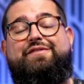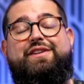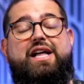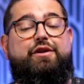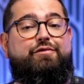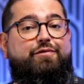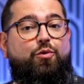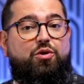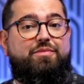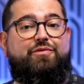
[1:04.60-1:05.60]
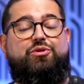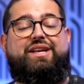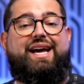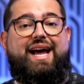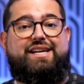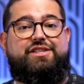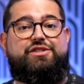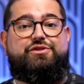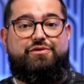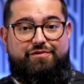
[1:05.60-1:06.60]
to fill out a form before they get access
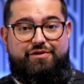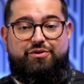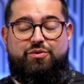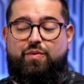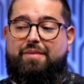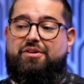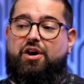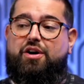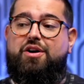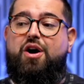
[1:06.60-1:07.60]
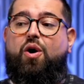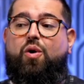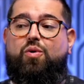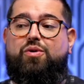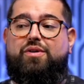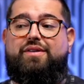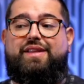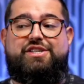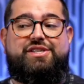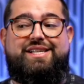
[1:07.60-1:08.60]
to view the webinar, or
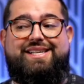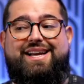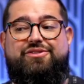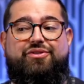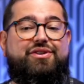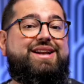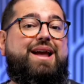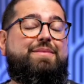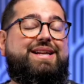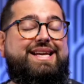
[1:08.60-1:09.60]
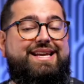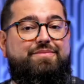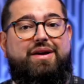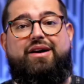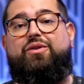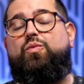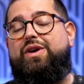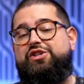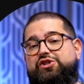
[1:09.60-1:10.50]
they just need to enter their name and email when